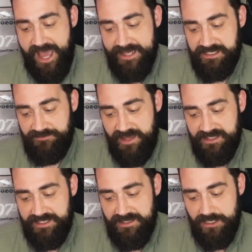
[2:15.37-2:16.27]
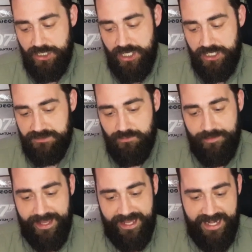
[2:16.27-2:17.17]
Sphinx and the Cursed
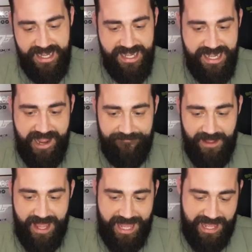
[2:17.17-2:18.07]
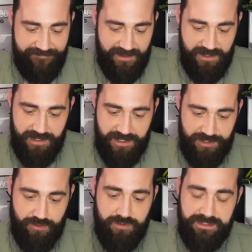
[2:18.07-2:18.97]
Mummy. Never ever heard
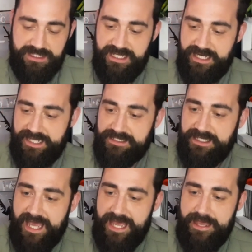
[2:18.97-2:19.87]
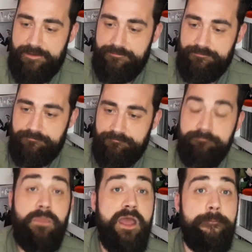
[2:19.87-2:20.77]
or seen it.
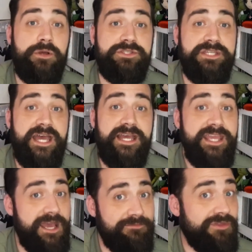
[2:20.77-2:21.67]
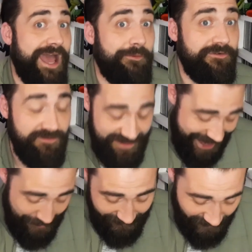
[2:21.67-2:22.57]
But yeah, now
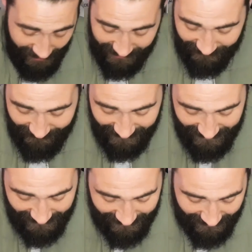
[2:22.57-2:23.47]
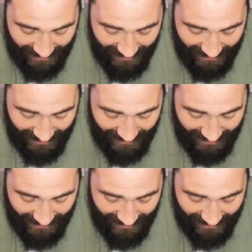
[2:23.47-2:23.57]
I've got it. So fantastic.